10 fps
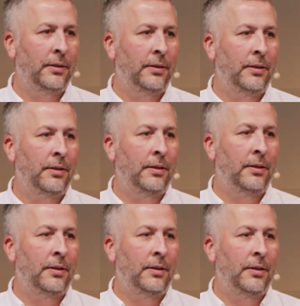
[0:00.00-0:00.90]

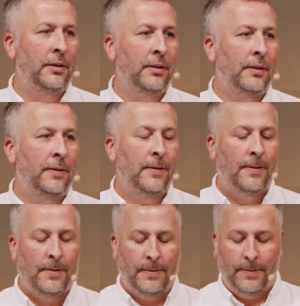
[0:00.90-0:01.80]

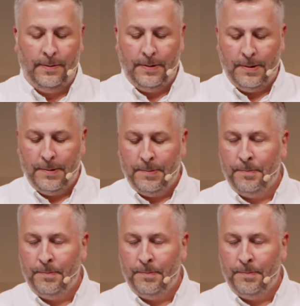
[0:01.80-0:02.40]
Nothing is said.